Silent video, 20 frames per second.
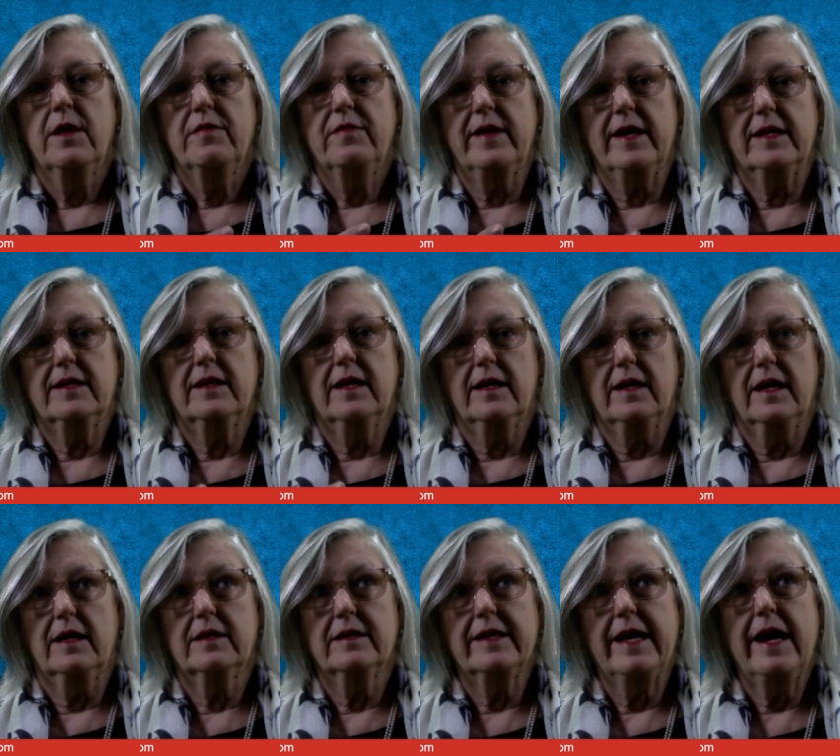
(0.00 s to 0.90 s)
that
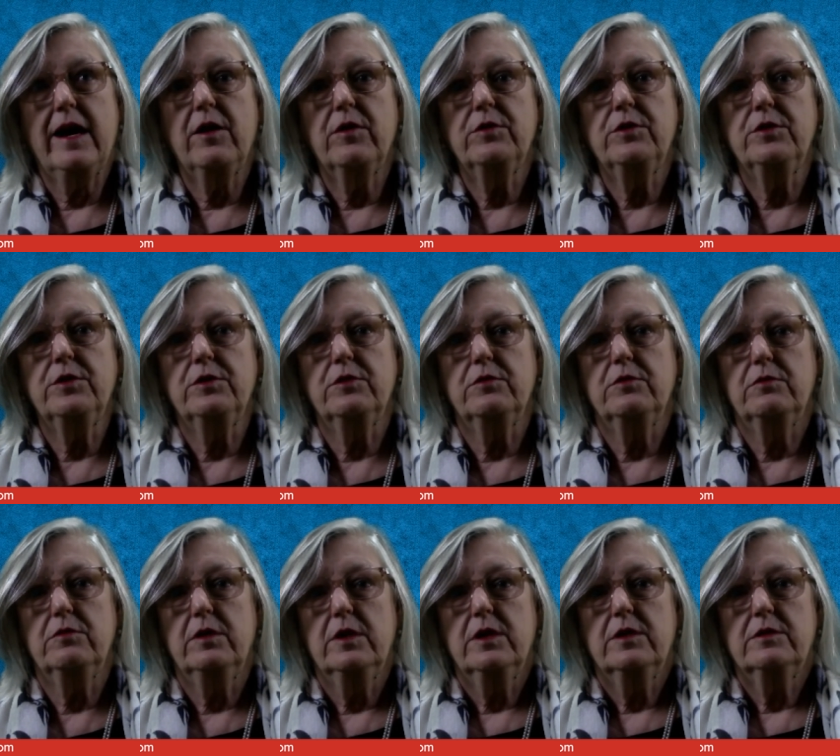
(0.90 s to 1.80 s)
allow
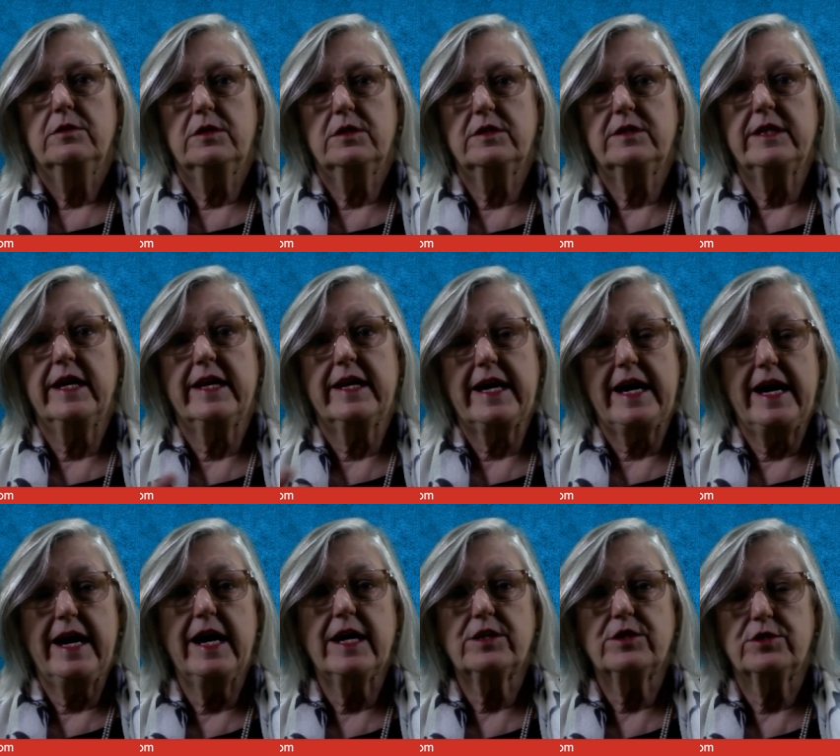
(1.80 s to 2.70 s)
you to take
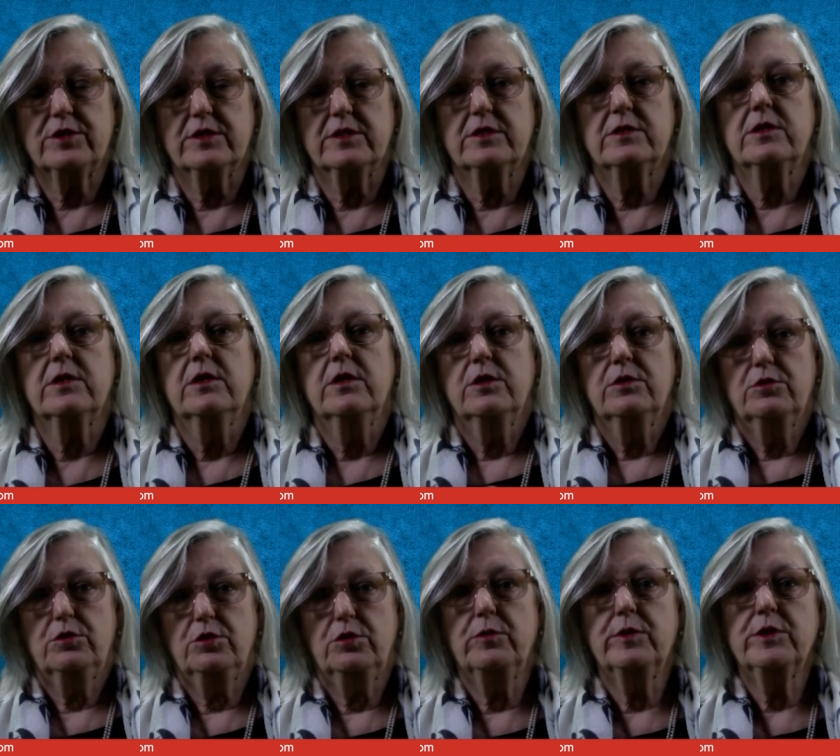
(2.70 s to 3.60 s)
actions
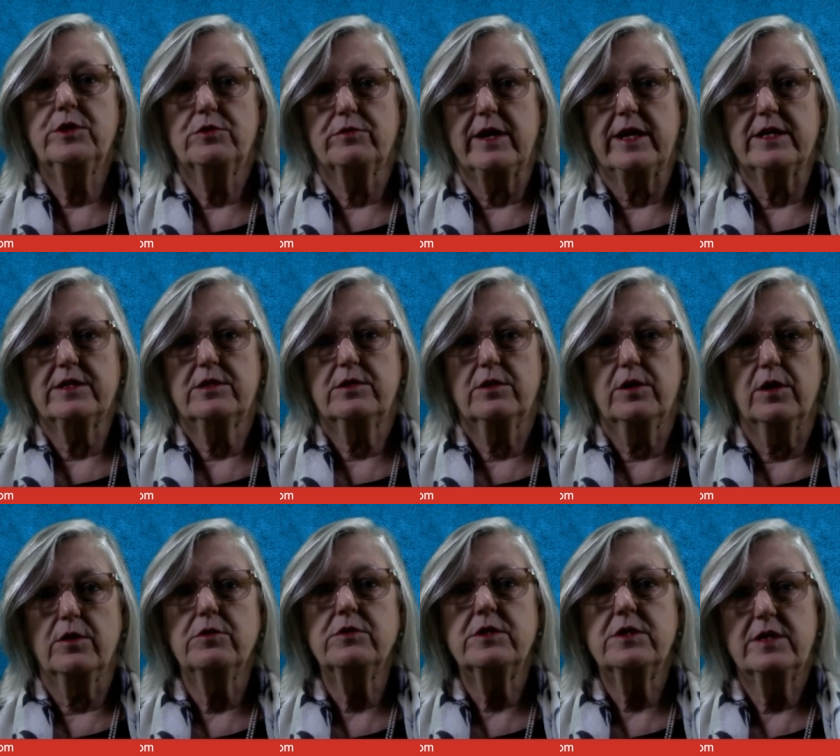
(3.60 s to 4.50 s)
to address
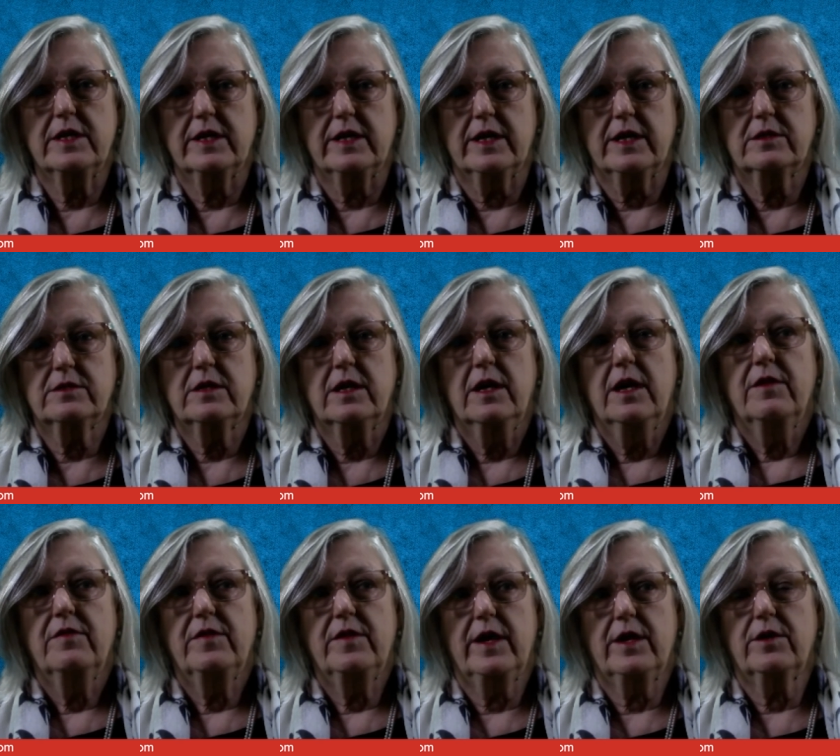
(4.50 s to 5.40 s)
those things
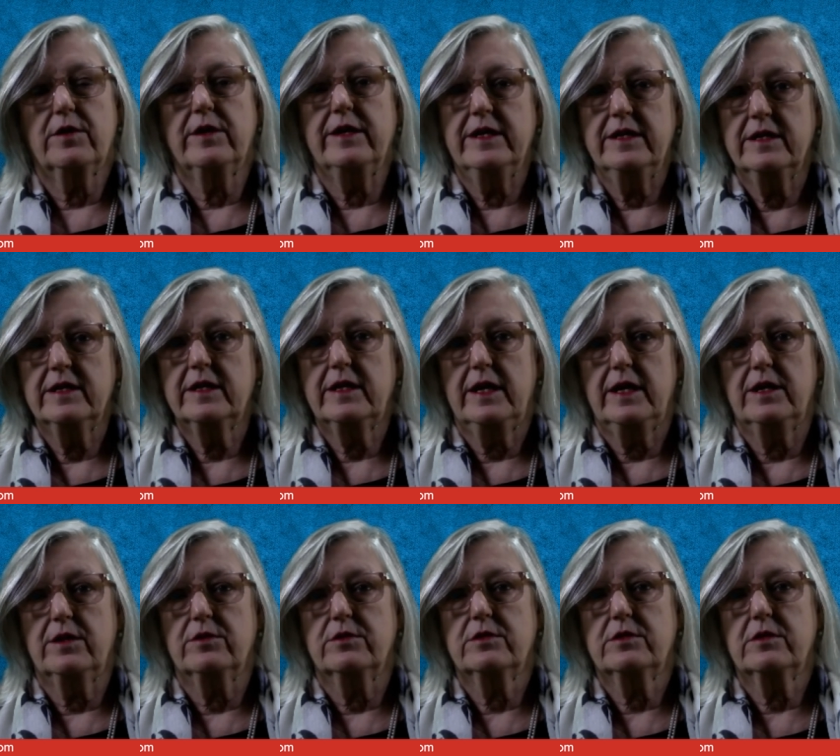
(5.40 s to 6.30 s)
that are
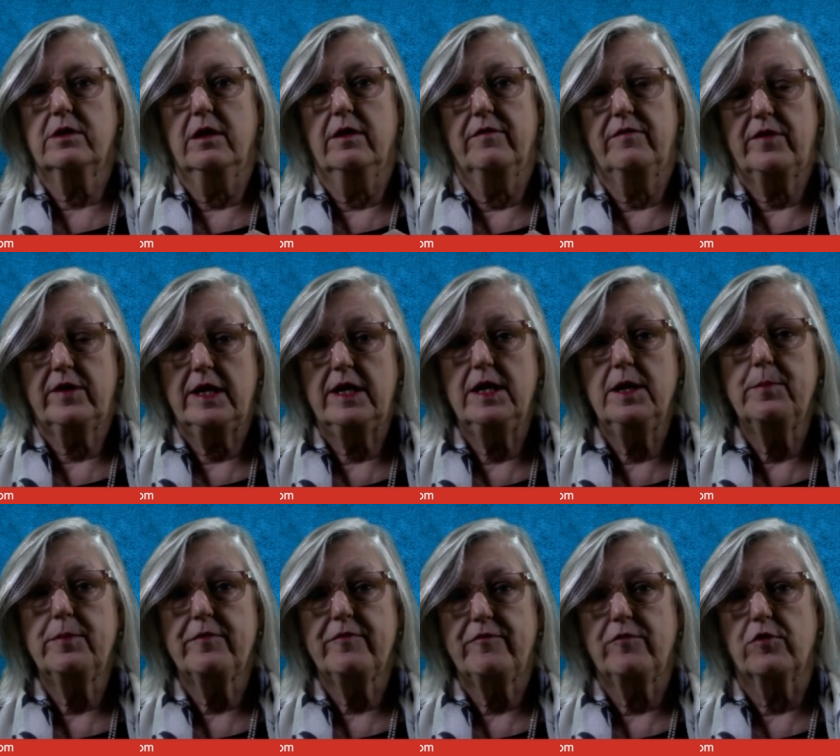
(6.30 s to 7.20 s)
indicators of key
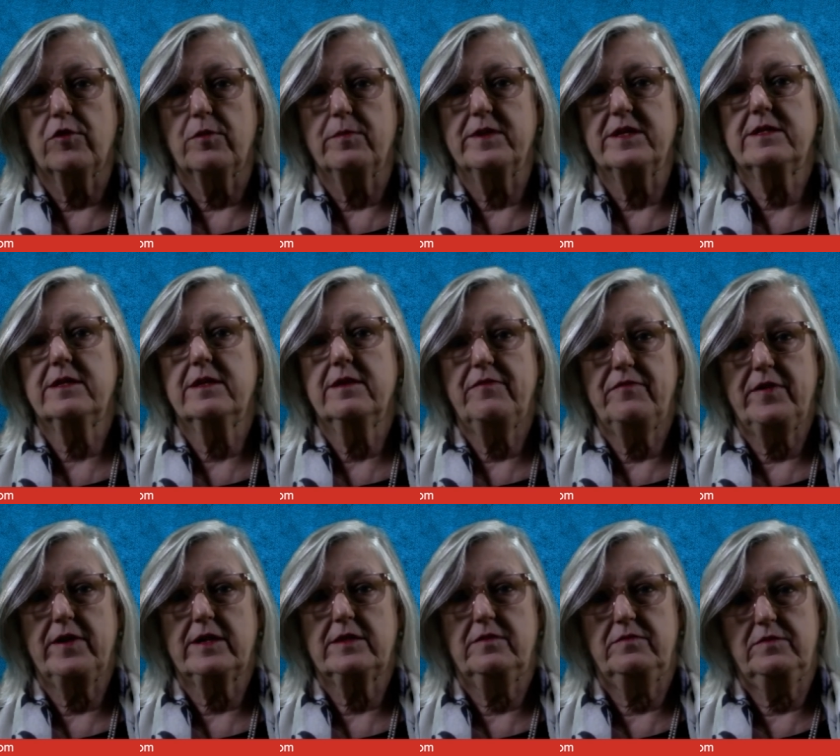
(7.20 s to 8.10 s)
performance and
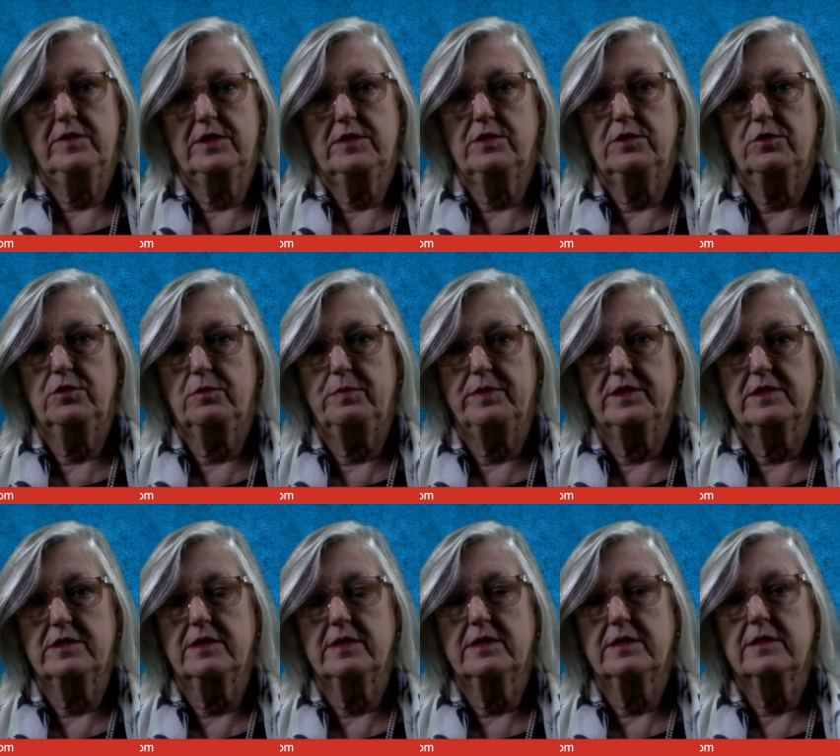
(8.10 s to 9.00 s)
effectiveness in your
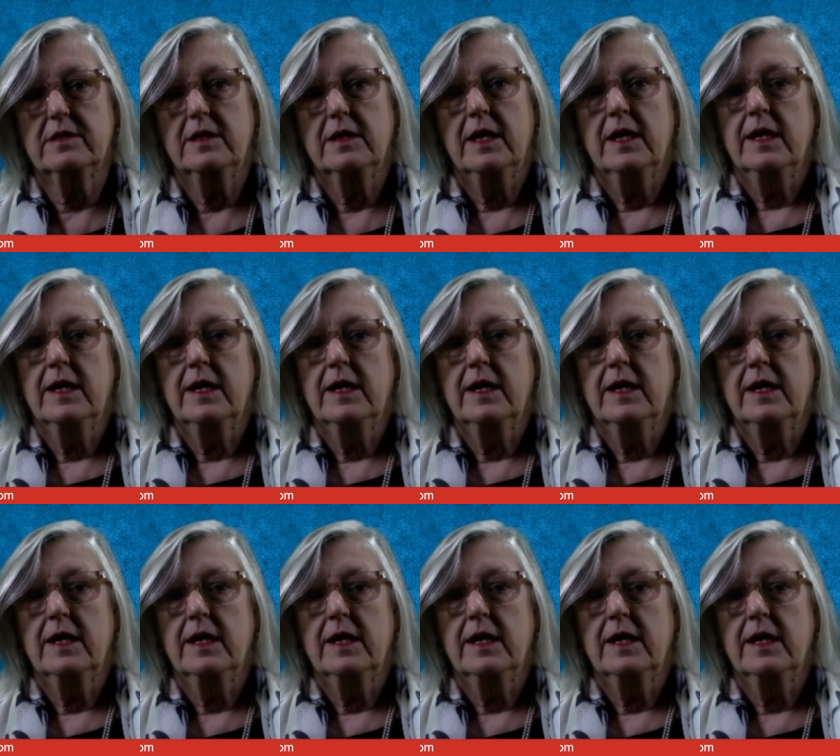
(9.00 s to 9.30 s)
business.